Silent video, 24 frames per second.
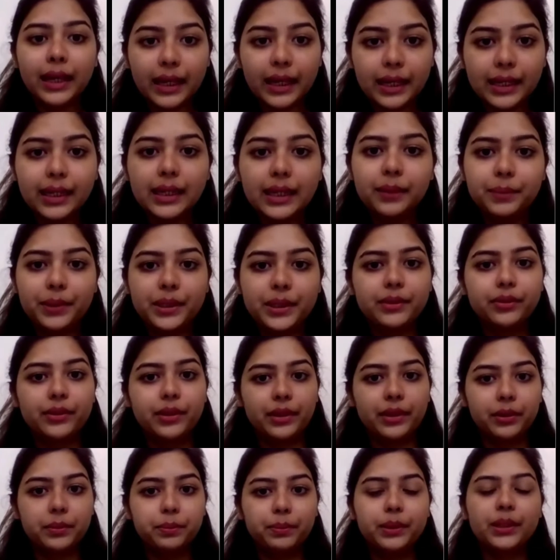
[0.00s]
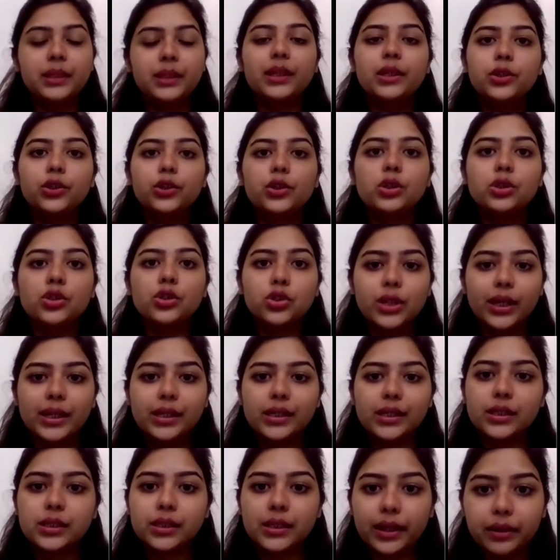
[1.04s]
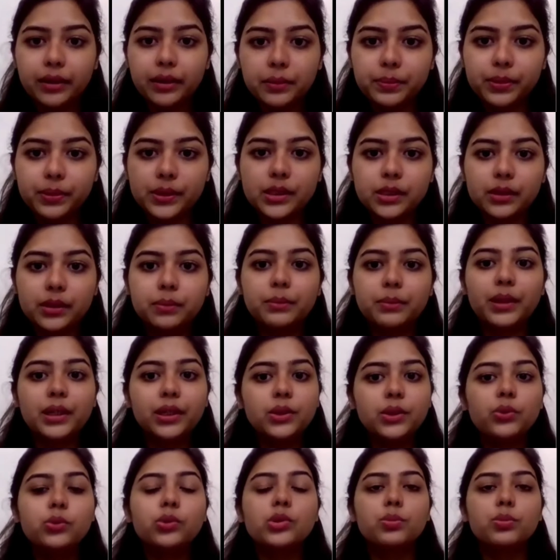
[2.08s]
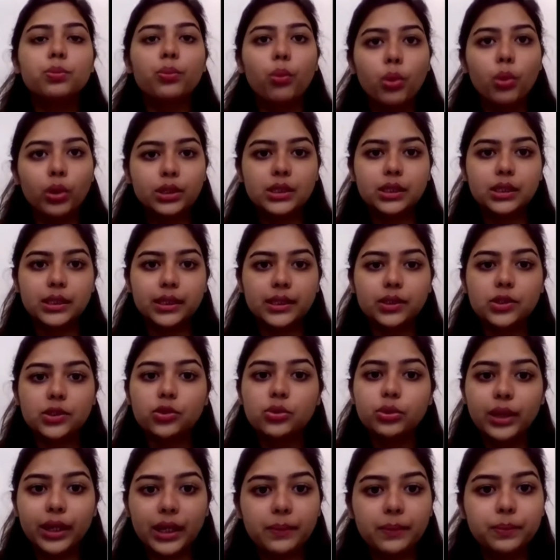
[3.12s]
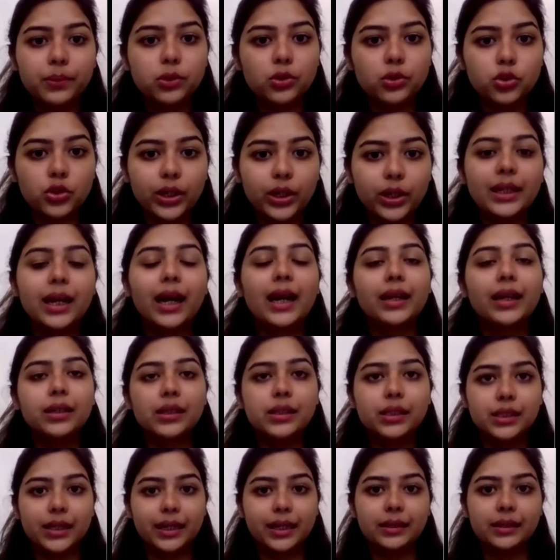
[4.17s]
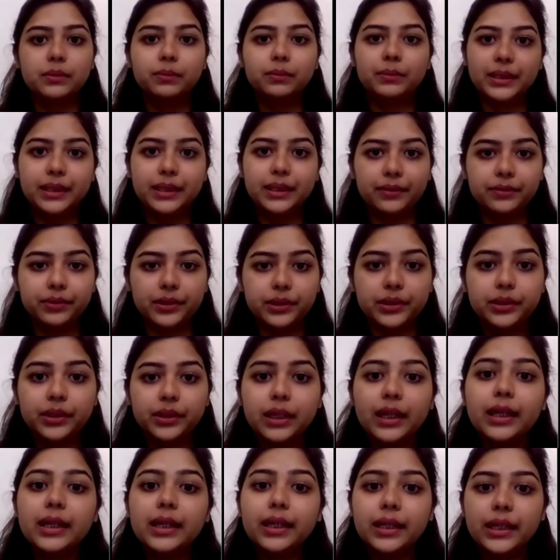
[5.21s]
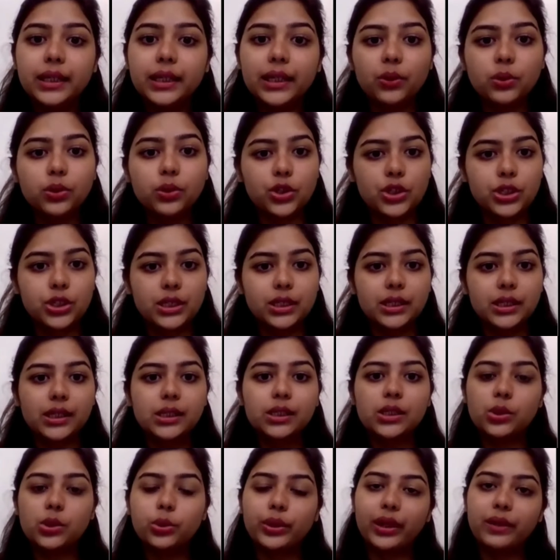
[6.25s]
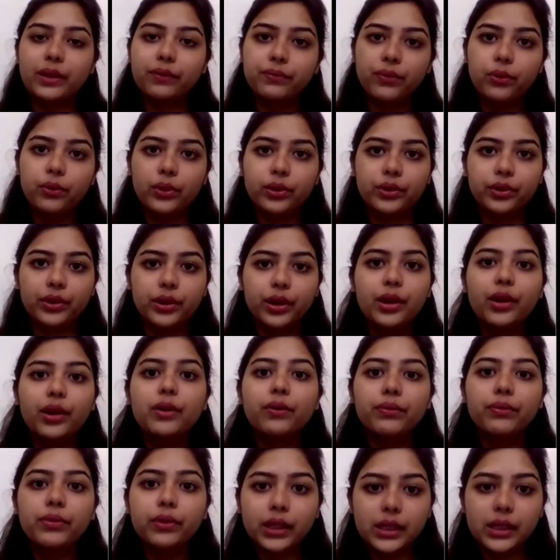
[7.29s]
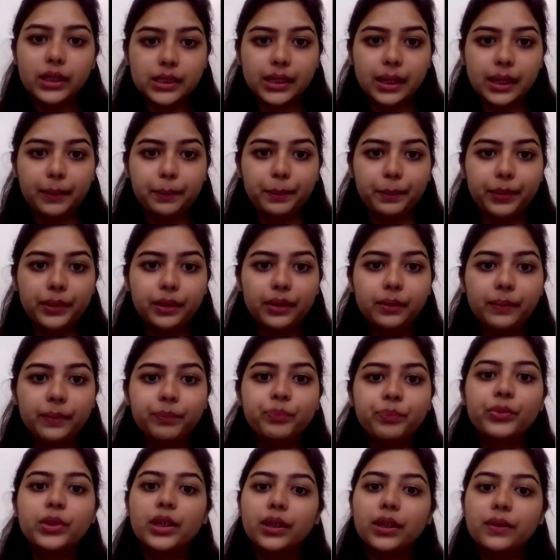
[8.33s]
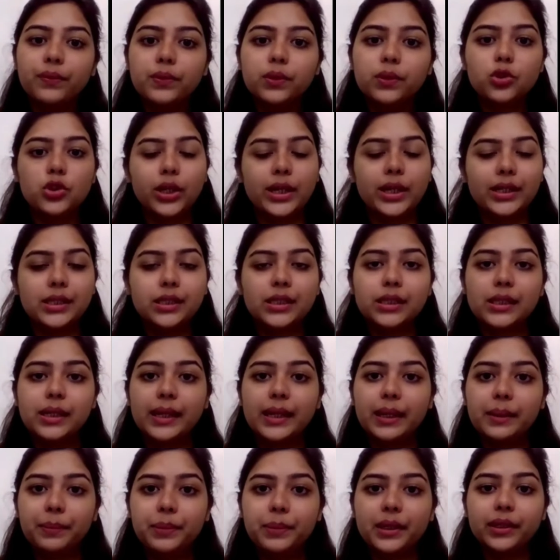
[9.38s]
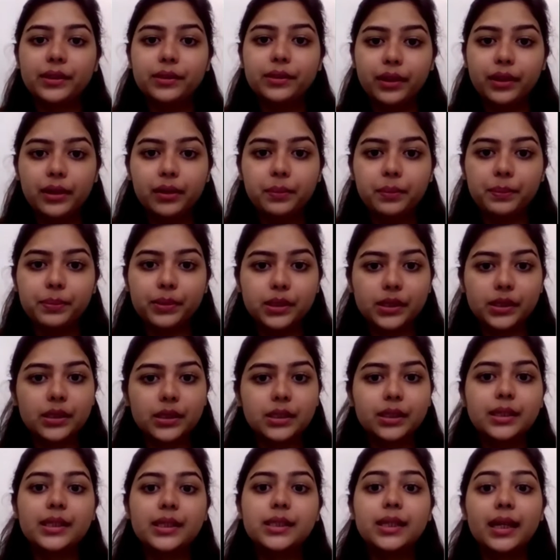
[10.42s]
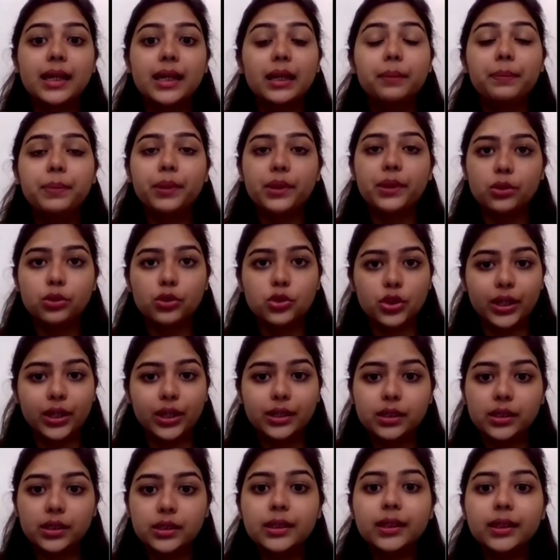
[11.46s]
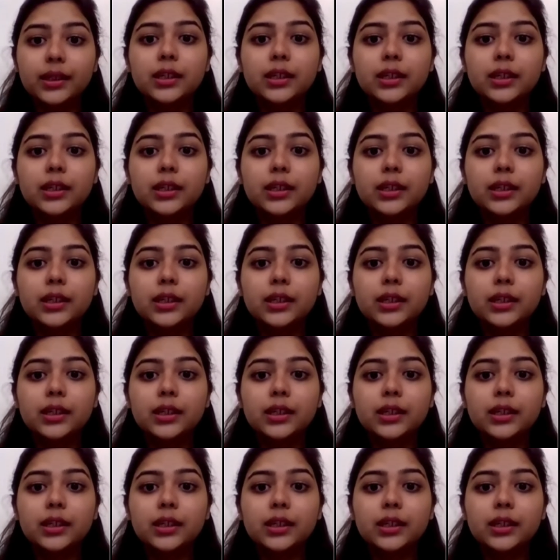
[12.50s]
In ABA therapy, your child's therapist may use modeling to help your child understand the behavior he or she is looking for. For example, if your child's ABA therapist is helping your child